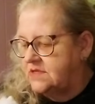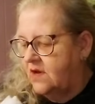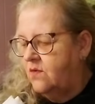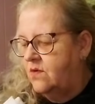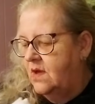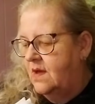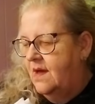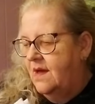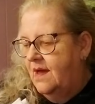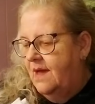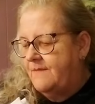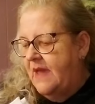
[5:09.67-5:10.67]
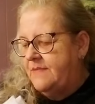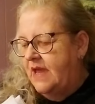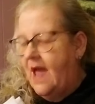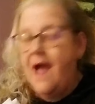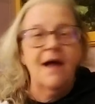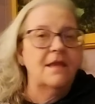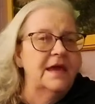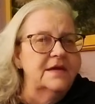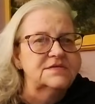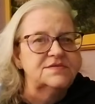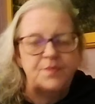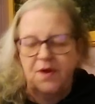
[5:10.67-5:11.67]
So maybe
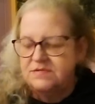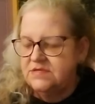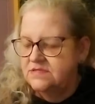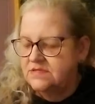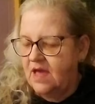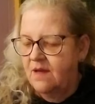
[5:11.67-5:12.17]
AliExpress is